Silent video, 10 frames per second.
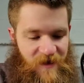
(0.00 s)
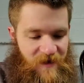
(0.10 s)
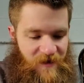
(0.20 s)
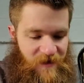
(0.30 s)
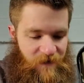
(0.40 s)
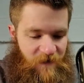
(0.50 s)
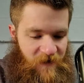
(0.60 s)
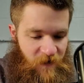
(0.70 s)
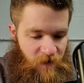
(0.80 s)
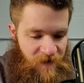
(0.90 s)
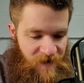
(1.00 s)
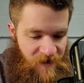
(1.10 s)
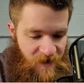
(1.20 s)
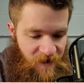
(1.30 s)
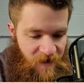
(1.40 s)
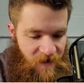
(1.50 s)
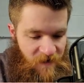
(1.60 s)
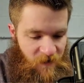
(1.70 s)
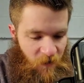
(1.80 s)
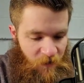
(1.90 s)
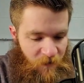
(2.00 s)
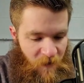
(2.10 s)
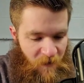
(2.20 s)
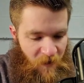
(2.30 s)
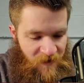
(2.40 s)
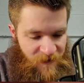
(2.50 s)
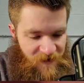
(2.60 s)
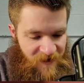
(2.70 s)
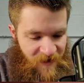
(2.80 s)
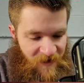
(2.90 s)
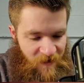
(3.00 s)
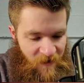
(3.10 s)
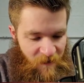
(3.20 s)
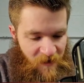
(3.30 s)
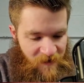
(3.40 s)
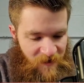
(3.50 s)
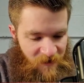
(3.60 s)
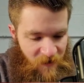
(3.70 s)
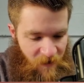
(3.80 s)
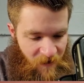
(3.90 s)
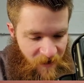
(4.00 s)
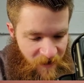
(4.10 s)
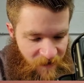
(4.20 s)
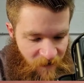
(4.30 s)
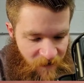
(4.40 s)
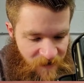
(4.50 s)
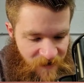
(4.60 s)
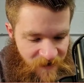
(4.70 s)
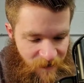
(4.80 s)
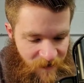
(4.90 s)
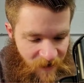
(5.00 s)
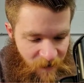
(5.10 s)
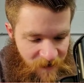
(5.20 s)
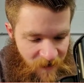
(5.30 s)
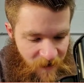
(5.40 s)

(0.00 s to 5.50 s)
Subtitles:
1952D. These older mint marks beside the Monticello are kind of tough to see sometimes.